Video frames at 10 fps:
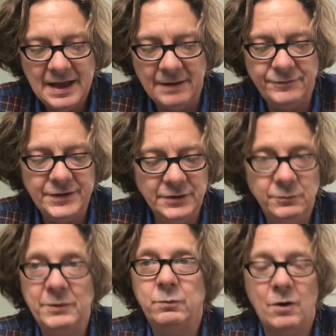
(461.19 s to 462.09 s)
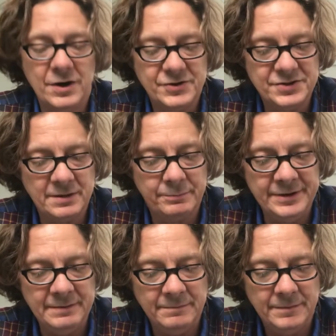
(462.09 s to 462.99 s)
and filled with water to the
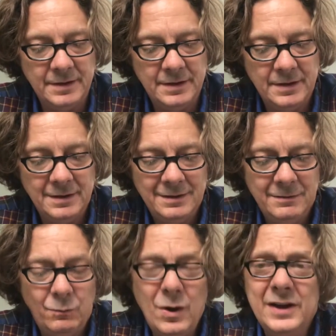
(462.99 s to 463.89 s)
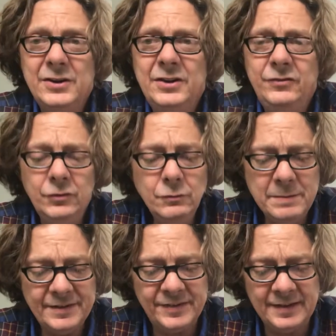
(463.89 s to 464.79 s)
brim. What could it do
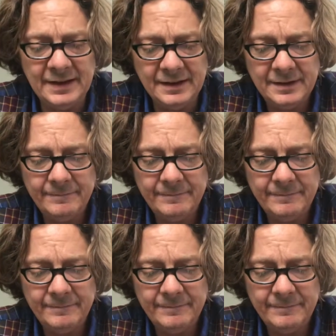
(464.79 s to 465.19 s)
but sink?